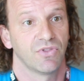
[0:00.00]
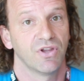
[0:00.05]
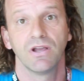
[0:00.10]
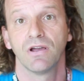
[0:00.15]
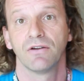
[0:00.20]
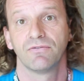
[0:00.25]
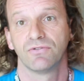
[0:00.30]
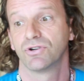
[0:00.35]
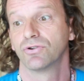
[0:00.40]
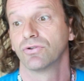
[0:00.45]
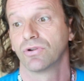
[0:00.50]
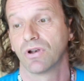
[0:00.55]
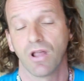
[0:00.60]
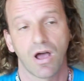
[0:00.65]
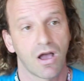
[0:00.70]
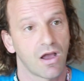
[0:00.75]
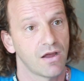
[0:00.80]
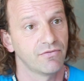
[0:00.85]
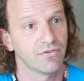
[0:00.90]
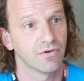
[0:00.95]
They have a good
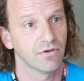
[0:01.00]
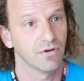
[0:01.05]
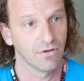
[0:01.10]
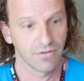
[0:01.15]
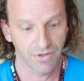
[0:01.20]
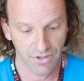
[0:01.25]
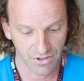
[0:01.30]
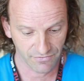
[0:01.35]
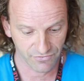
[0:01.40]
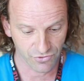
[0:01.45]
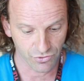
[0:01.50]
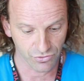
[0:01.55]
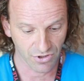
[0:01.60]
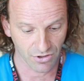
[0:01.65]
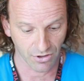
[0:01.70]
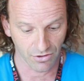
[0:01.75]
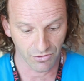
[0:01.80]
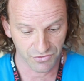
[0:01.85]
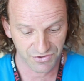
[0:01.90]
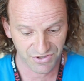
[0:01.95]
life, they have
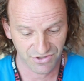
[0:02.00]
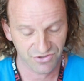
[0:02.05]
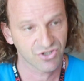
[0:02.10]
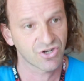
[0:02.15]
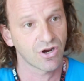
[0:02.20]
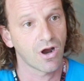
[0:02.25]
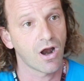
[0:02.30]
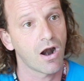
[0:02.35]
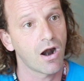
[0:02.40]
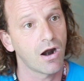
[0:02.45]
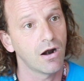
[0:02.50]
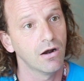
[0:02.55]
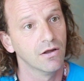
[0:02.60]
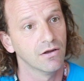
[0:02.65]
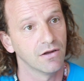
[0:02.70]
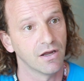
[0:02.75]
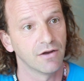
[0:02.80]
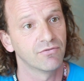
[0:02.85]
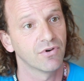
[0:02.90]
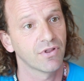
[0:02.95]
good clothes, car,
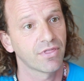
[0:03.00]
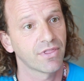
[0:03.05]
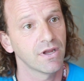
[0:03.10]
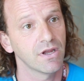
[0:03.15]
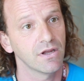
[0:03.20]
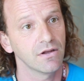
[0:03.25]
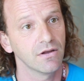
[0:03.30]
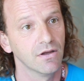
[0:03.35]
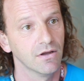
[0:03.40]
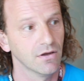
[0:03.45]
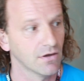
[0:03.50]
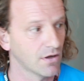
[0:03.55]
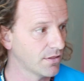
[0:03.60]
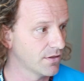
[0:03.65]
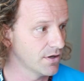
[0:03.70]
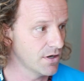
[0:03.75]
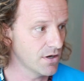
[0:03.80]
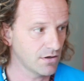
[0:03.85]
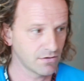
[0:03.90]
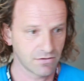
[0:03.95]
everything,
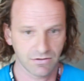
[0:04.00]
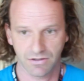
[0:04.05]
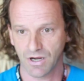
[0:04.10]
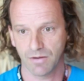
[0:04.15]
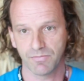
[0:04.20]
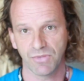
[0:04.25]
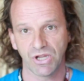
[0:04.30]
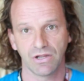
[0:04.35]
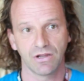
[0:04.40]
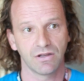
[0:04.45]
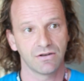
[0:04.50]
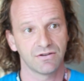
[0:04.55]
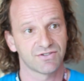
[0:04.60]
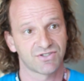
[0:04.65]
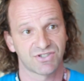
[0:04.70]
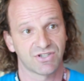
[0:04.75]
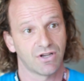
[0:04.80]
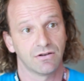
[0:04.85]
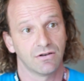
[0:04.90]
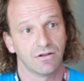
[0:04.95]
and they are coming in
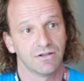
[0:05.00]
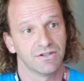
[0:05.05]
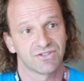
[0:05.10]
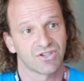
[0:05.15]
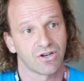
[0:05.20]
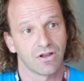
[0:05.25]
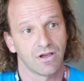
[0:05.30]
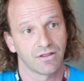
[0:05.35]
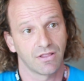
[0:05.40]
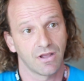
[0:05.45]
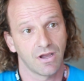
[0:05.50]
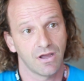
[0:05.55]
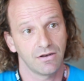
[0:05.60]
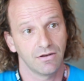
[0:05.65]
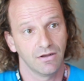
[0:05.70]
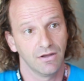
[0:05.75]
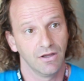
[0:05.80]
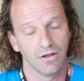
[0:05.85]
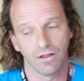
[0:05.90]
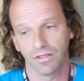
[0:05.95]
and suddenly it's like
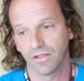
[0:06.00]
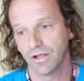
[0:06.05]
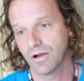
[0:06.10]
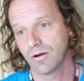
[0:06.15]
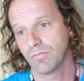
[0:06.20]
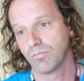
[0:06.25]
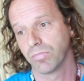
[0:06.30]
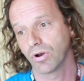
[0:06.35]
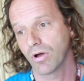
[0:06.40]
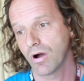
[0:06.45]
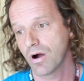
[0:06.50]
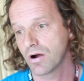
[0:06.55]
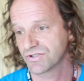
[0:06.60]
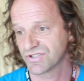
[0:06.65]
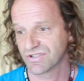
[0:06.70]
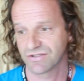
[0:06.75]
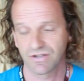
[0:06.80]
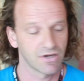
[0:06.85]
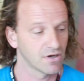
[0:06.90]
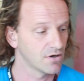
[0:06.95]
that. There are
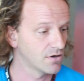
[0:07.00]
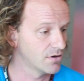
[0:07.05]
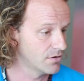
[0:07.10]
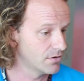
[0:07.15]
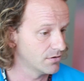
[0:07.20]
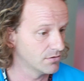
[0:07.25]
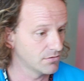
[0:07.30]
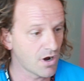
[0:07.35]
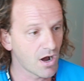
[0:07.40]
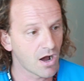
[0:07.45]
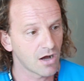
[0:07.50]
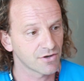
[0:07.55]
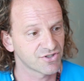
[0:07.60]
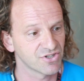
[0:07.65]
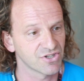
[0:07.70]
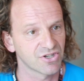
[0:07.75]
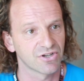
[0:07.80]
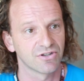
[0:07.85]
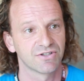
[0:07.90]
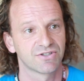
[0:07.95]
blogs, there are
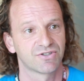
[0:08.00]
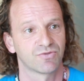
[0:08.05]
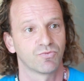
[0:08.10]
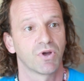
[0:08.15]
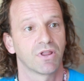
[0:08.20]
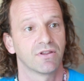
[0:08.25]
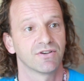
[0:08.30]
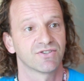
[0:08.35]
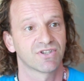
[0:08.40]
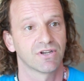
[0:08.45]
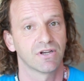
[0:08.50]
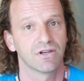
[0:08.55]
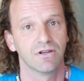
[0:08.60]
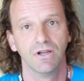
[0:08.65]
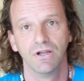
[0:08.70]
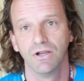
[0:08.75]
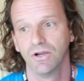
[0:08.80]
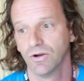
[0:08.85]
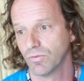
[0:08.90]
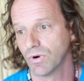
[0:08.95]
articles where they
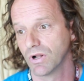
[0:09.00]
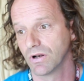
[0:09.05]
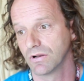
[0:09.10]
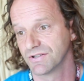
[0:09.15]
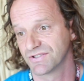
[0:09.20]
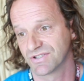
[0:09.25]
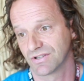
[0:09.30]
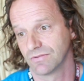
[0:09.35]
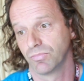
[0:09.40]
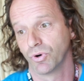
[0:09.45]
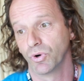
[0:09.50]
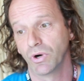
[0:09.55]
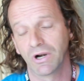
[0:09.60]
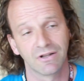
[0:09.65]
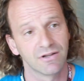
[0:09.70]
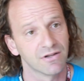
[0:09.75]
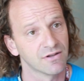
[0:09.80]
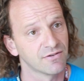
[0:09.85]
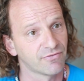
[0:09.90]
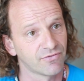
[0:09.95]
say, well, it's a
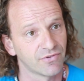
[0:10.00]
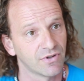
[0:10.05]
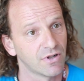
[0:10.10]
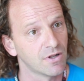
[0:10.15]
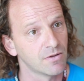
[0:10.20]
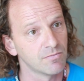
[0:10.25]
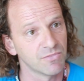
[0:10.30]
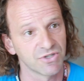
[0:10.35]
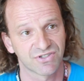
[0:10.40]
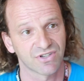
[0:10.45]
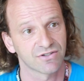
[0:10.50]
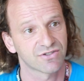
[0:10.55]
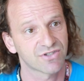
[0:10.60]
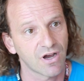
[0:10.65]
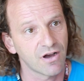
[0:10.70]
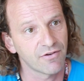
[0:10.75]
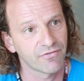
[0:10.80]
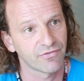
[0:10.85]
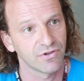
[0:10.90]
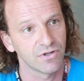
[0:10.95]
brilliant film, it's a
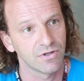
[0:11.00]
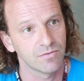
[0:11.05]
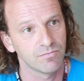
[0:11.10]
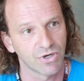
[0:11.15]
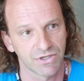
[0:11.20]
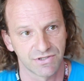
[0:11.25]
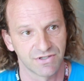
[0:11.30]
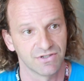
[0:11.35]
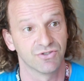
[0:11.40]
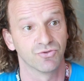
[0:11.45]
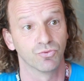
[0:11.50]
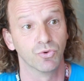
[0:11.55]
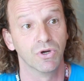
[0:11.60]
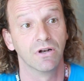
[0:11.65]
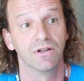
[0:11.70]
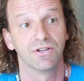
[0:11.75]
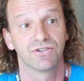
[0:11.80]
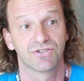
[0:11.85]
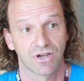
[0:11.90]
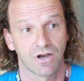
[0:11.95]
tough film, but it's
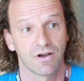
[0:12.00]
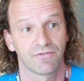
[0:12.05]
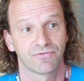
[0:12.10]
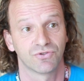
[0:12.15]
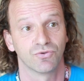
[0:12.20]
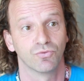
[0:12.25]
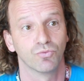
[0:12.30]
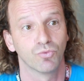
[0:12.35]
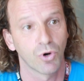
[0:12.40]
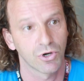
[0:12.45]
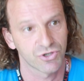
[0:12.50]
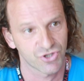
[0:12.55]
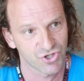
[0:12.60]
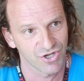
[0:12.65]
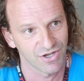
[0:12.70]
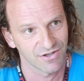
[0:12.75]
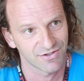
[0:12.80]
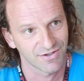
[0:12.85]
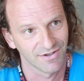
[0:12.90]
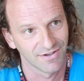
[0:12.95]
really tough to
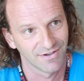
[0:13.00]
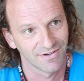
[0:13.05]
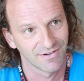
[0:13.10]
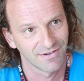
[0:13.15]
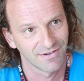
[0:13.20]
watch it.